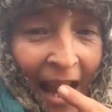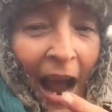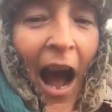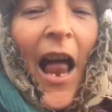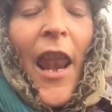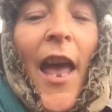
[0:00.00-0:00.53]

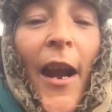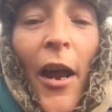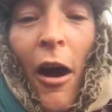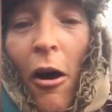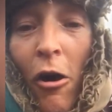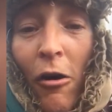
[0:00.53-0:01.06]
I let
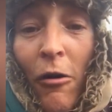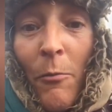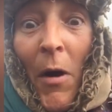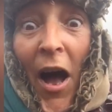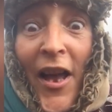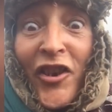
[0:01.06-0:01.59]
all
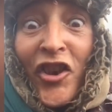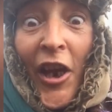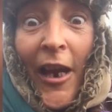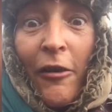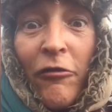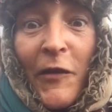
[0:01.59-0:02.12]
my
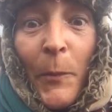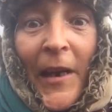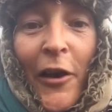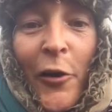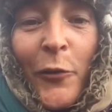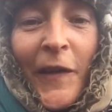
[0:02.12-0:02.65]
chakras be
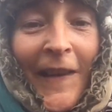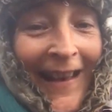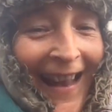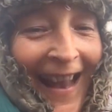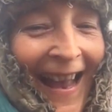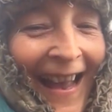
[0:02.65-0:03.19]
loose.
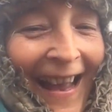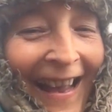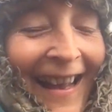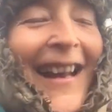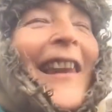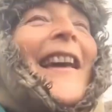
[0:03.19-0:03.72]

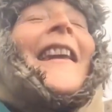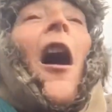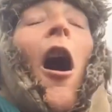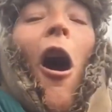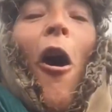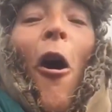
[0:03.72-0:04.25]
I let
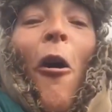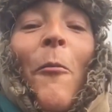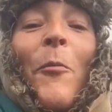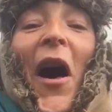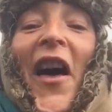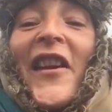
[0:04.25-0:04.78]
all
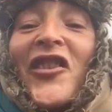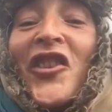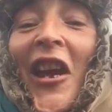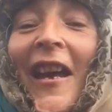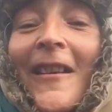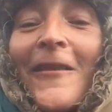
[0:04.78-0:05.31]
my
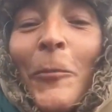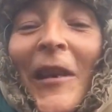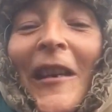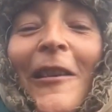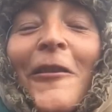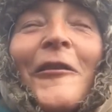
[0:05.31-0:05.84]
shackles be
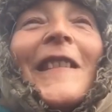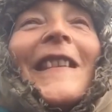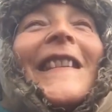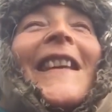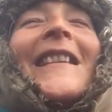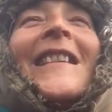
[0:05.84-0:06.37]

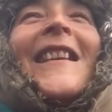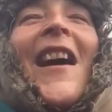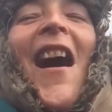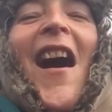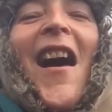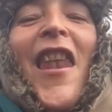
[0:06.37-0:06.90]
loosened.
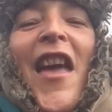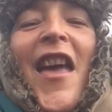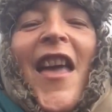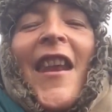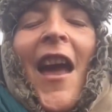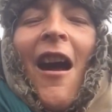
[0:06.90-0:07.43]
I
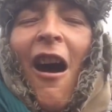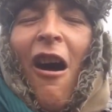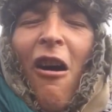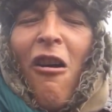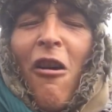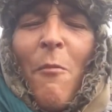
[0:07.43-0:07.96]
let
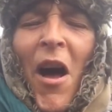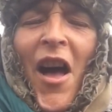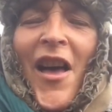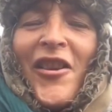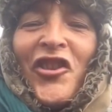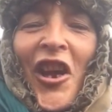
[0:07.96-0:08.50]
all
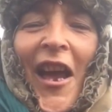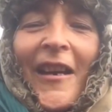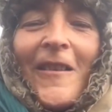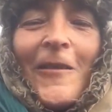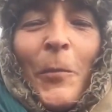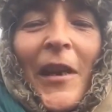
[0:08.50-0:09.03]
my
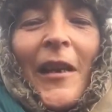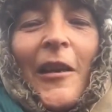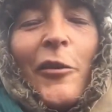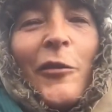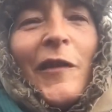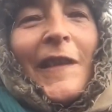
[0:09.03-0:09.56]
shackles be
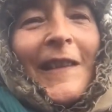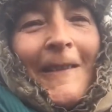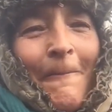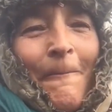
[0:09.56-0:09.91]
loose.